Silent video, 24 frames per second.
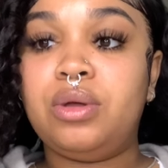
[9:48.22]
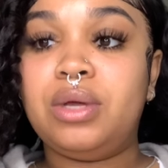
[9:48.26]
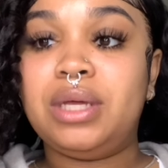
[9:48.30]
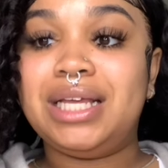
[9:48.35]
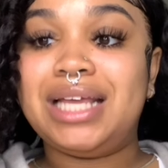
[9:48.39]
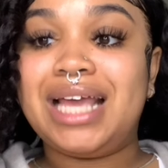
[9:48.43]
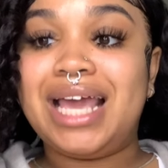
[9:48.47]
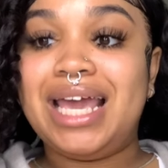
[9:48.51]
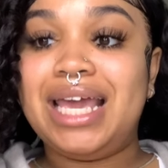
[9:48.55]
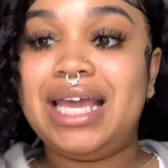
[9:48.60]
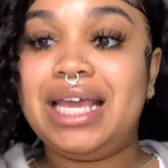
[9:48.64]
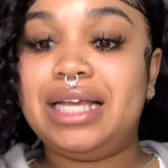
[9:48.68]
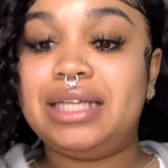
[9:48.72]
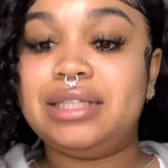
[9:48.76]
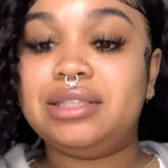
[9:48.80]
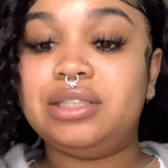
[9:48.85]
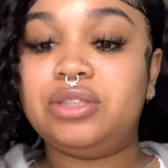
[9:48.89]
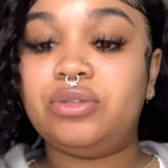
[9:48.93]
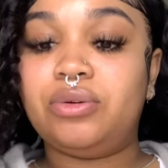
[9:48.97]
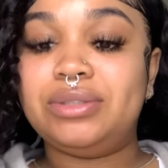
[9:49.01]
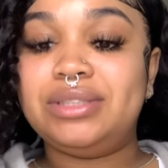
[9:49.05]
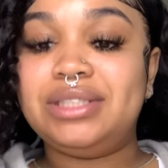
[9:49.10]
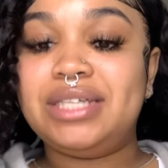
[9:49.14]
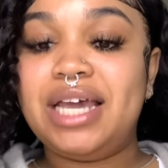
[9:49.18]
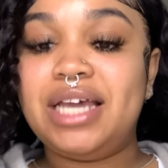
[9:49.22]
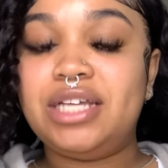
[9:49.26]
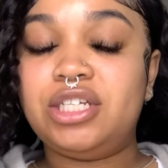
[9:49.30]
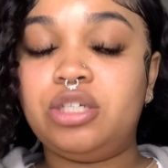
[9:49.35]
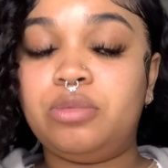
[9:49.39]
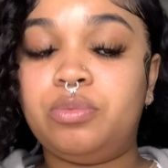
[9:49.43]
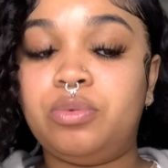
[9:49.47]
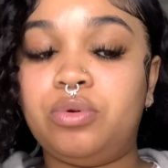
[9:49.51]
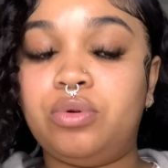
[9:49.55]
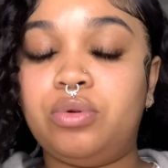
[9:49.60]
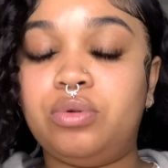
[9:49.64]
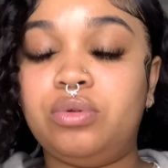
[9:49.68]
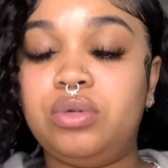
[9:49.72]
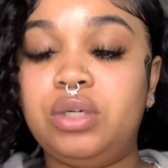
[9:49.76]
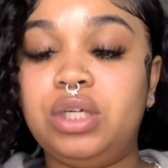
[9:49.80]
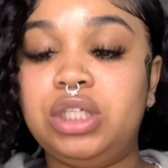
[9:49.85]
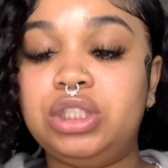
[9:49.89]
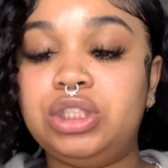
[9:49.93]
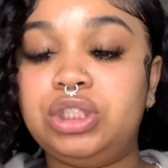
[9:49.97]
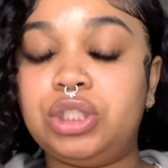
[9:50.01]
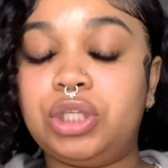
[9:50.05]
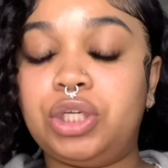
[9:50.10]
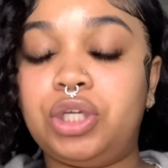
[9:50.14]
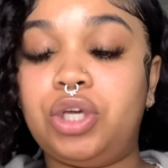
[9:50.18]
gains or tangible
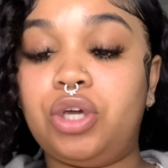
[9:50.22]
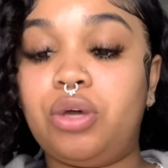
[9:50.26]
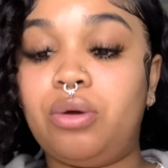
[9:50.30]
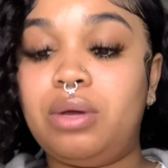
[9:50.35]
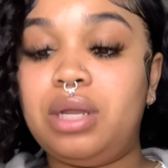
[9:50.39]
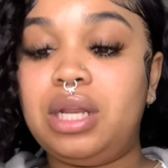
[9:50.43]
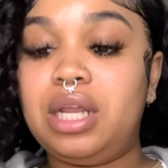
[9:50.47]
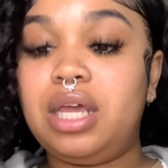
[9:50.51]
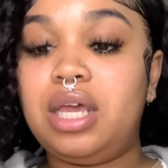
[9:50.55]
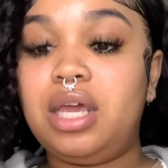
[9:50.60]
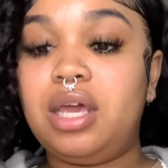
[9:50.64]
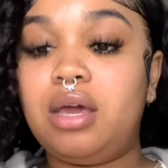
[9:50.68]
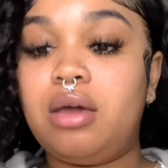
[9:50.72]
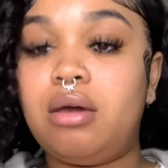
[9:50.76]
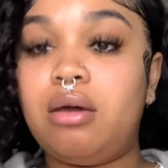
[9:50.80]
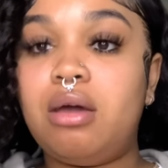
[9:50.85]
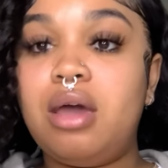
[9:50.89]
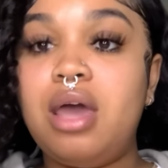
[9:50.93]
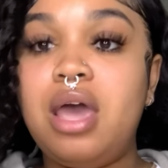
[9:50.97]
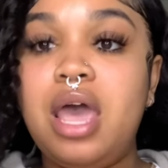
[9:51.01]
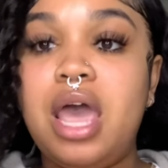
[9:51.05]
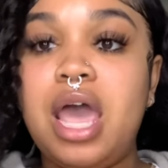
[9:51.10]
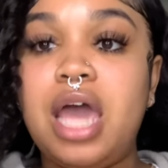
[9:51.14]
security here.